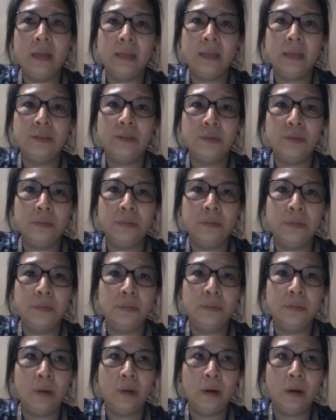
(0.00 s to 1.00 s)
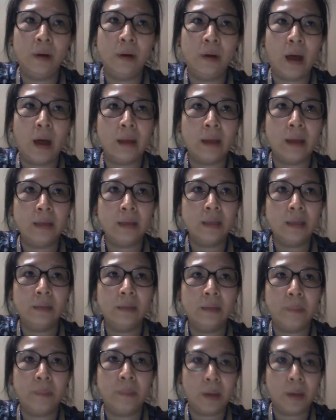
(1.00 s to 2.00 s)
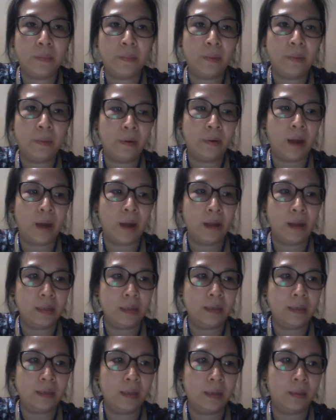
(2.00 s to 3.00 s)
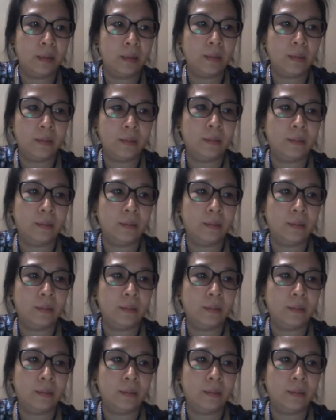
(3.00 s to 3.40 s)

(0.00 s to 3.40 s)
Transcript: a paper, I need a